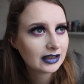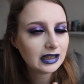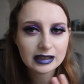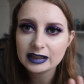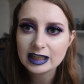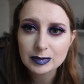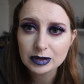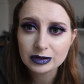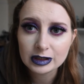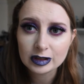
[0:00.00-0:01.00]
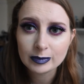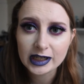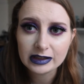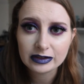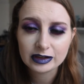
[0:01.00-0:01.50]
can I keep using it on
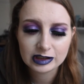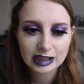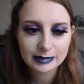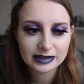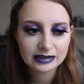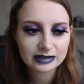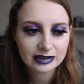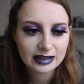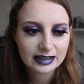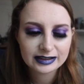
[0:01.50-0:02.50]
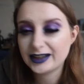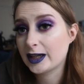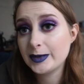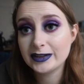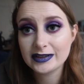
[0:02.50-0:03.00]
my Instagram and
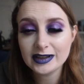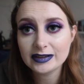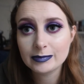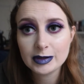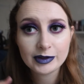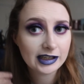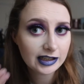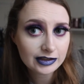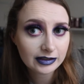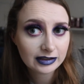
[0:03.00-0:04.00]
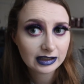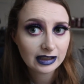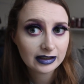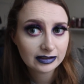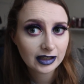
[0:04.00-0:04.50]
saying I'm using this and people getting interested in
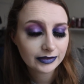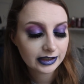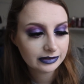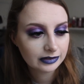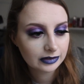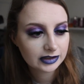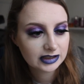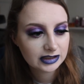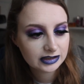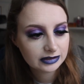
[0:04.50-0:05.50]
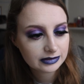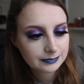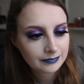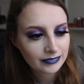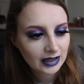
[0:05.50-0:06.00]
it and then discovering it's not continued.
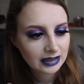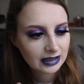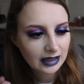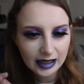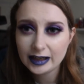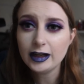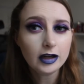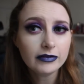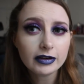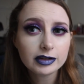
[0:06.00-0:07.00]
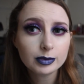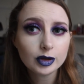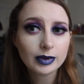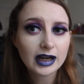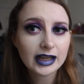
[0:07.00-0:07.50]
And I know I'm very
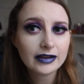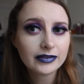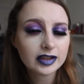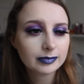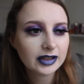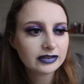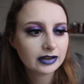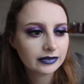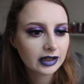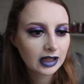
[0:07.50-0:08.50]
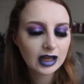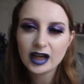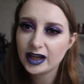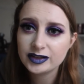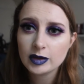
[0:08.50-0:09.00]
small but I have this mindset of
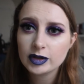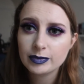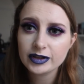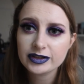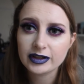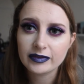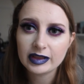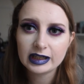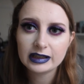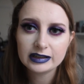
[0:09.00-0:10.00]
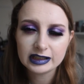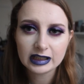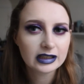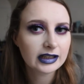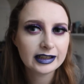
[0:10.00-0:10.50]
I don't want to push stuff that you
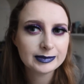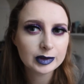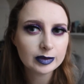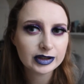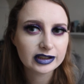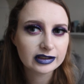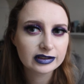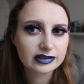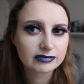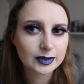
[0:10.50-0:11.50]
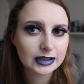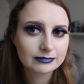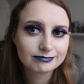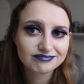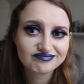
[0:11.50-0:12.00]
can't get anymore because
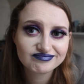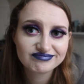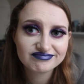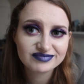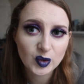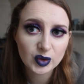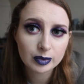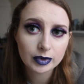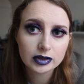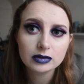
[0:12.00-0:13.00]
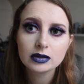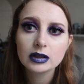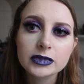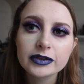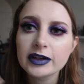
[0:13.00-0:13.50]
well what's the point?
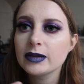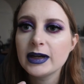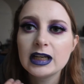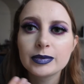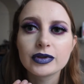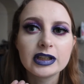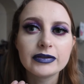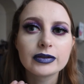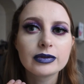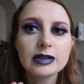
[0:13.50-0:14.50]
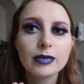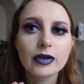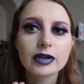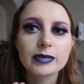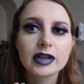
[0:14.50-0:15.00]
The fact that my lips are uneven is really
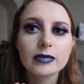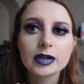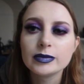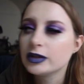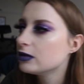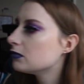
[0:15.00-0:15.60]
bothering me at the moment.